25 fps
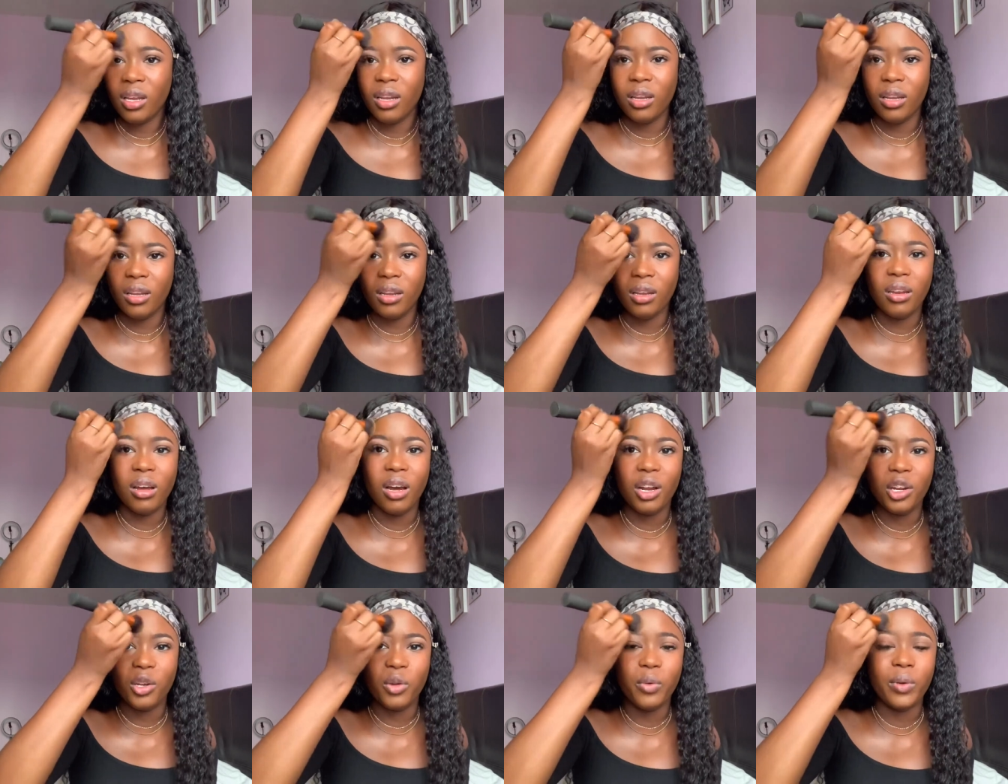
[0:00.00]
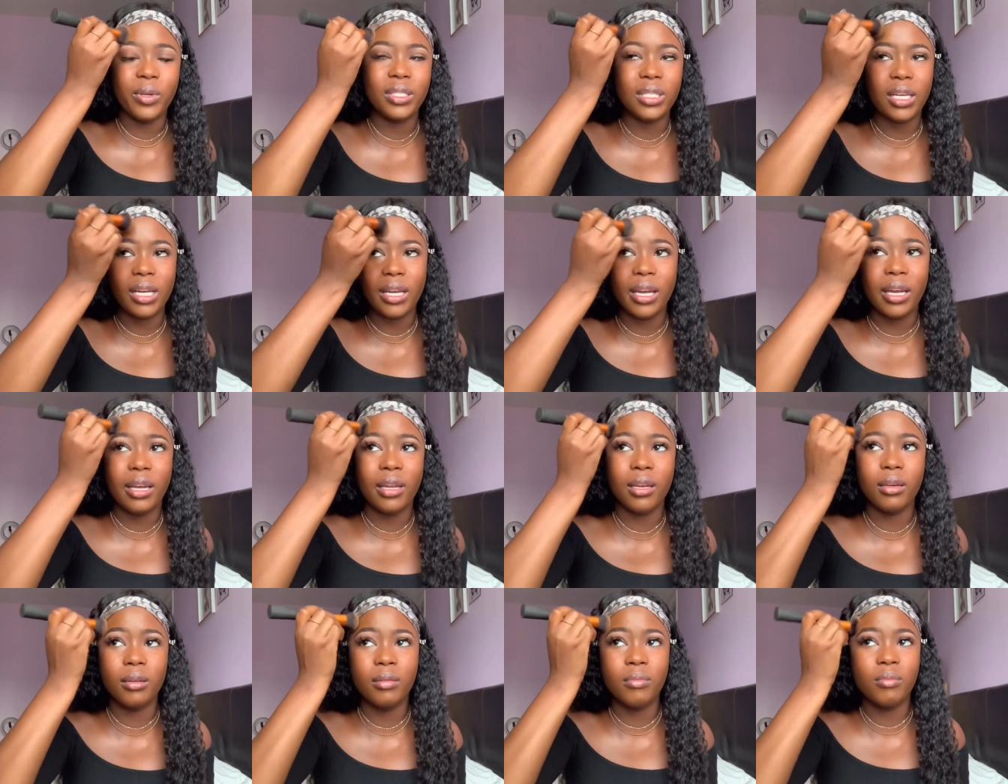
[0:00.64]
not do it
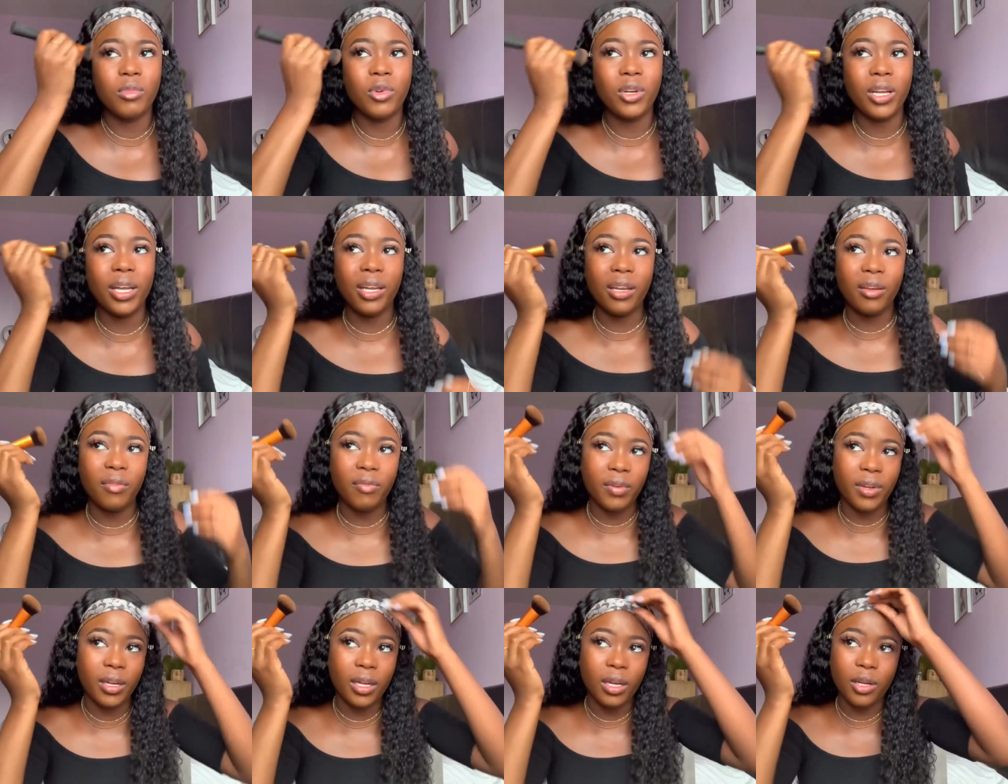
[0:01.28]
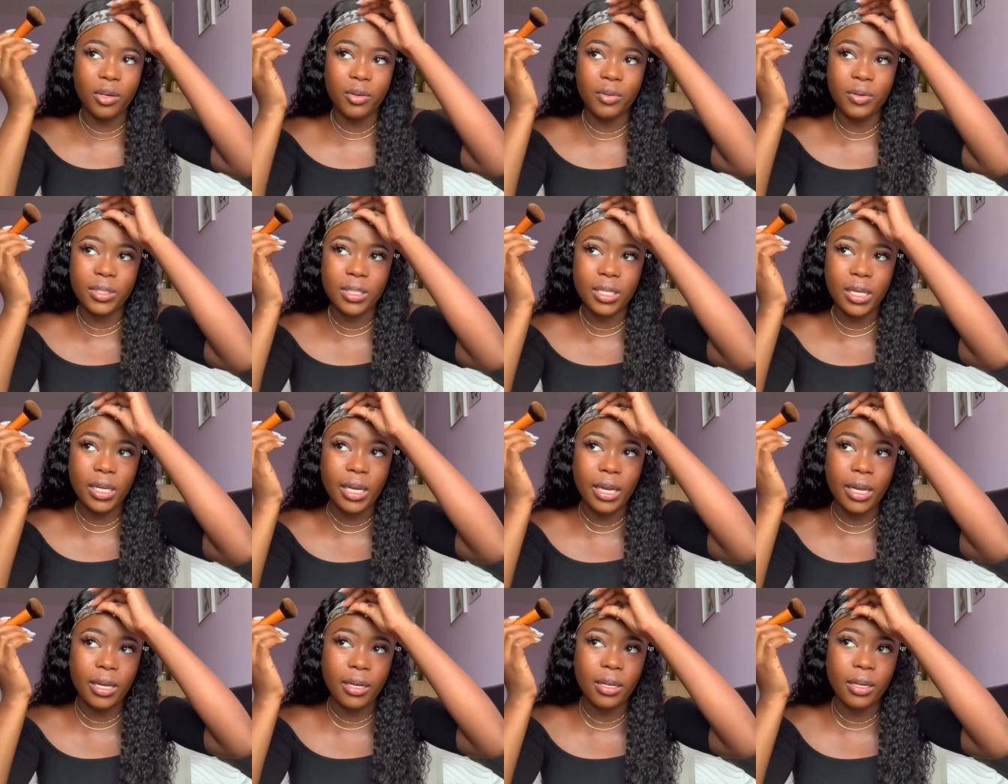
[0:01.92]
again. Would I definitely do it
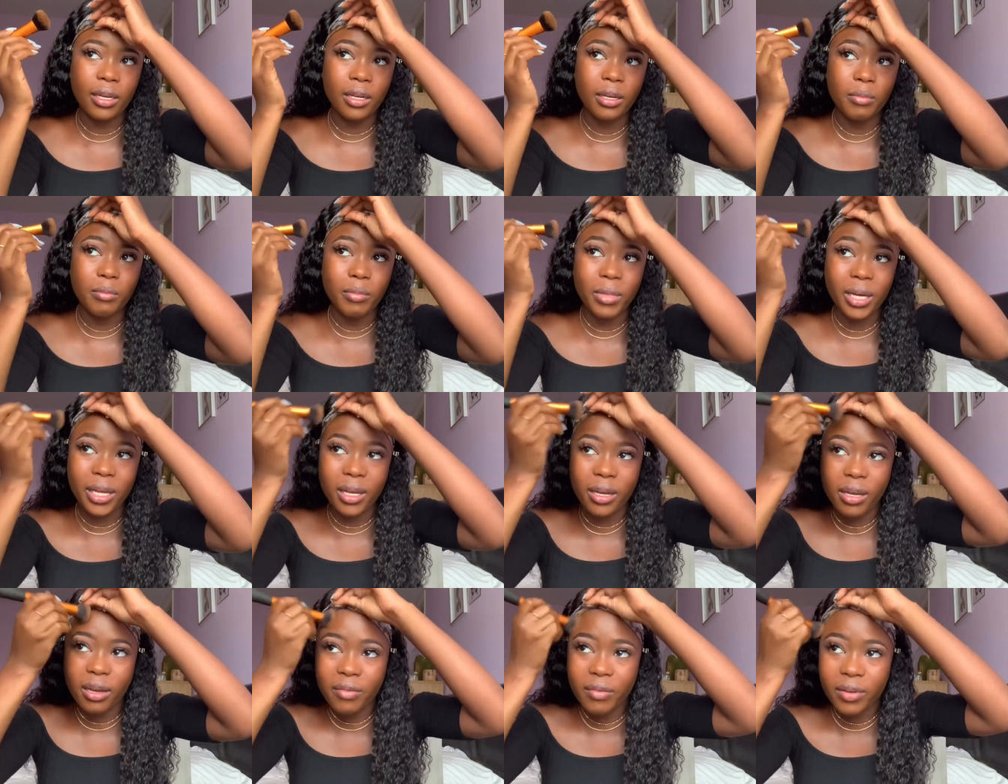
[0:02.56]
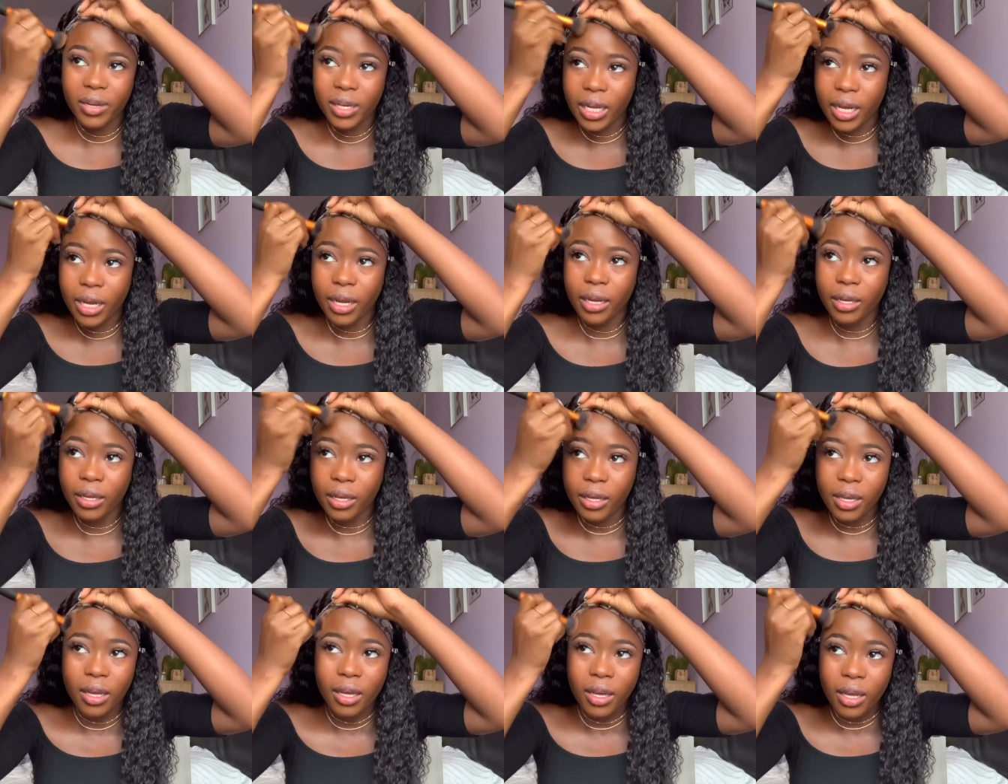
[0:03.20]
again in the blink of an eye?
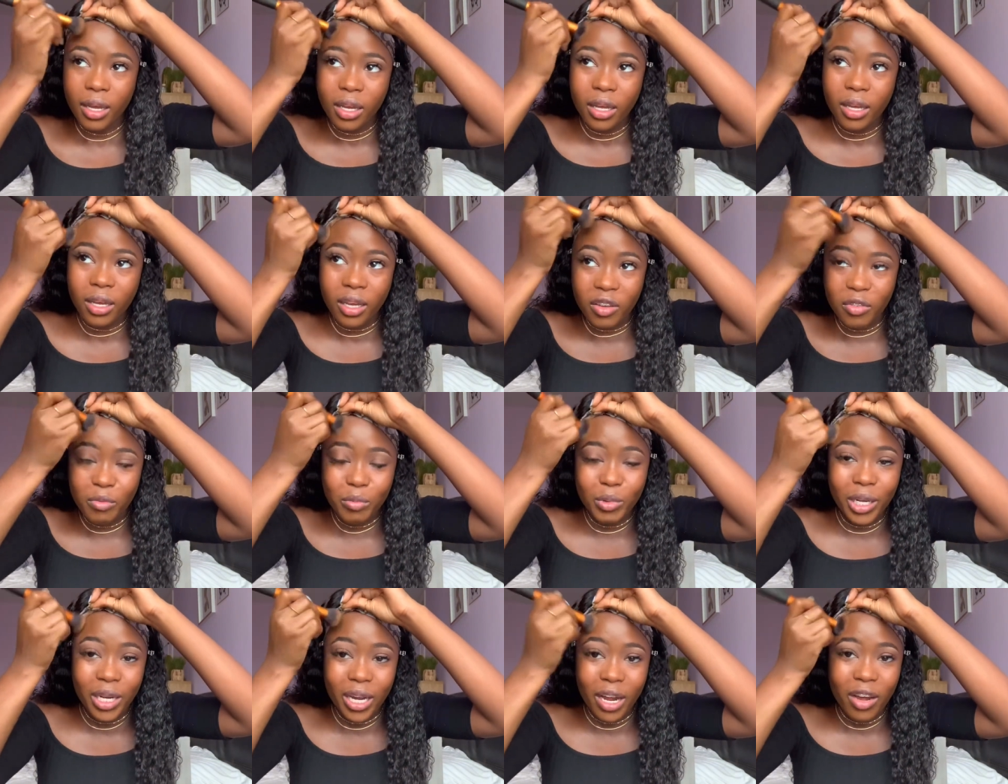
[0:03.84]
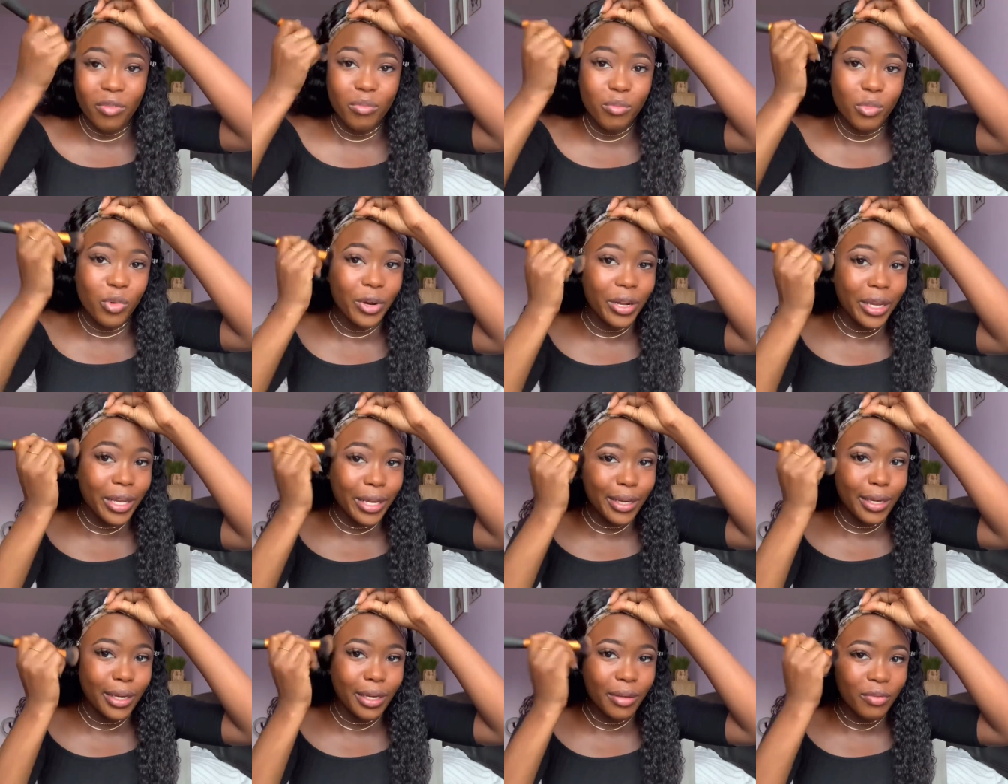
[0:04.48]
If I did have more
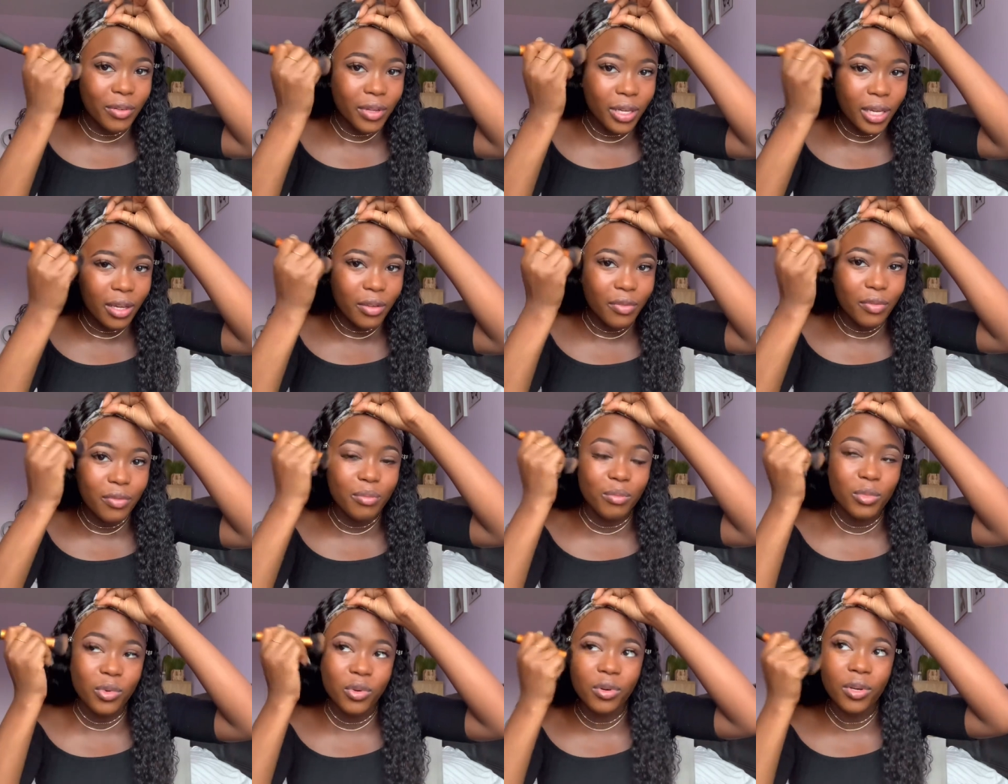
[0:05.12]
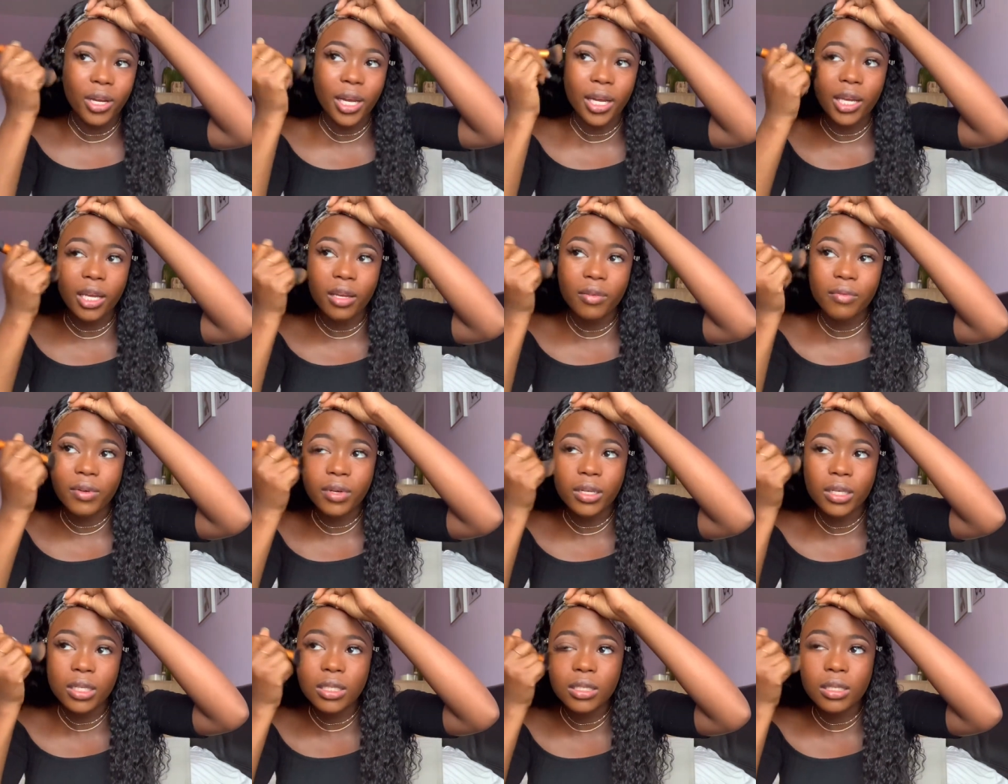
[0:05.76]
kidney forgive, more would I give,
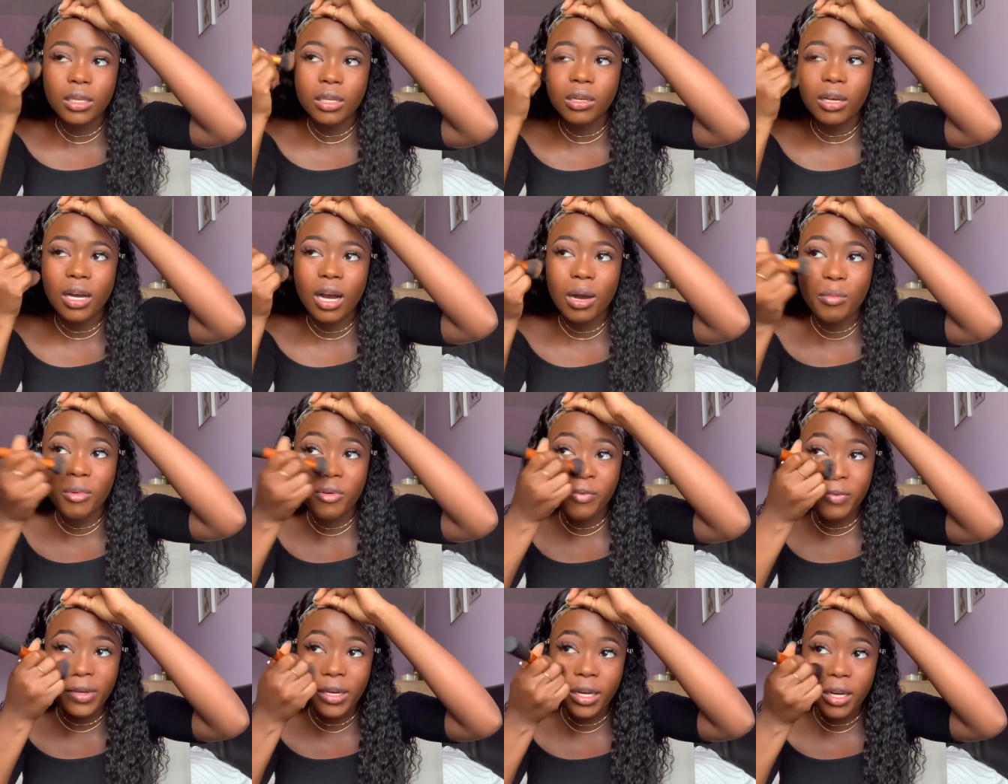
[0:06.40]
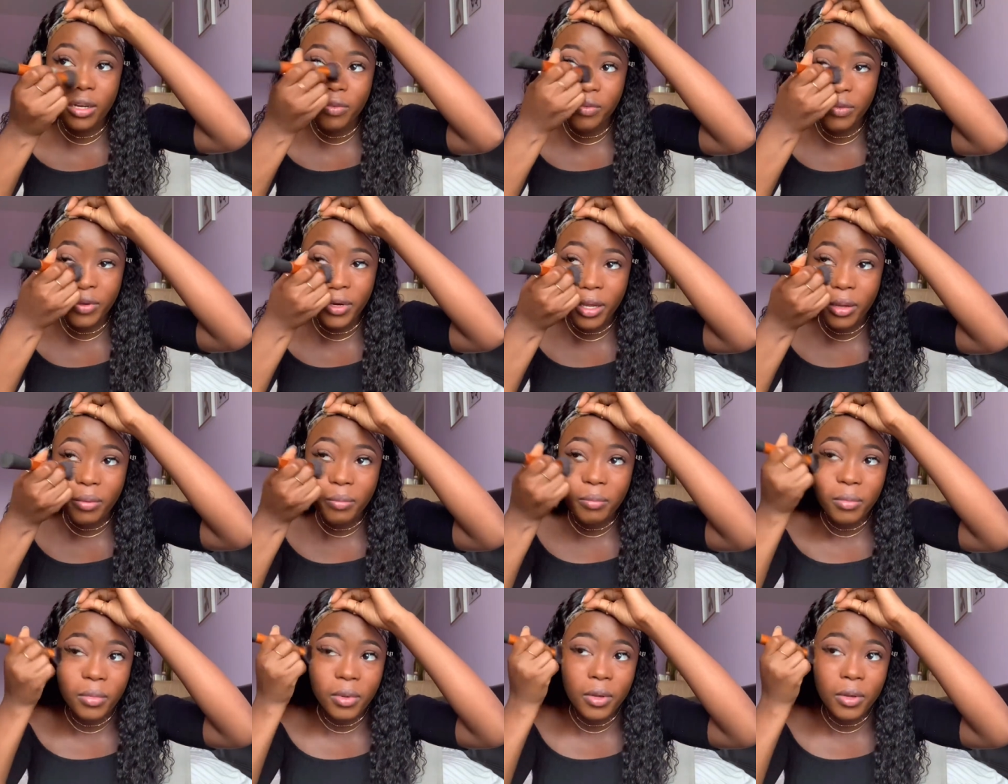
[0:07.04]
honestly. Come, I feel it for them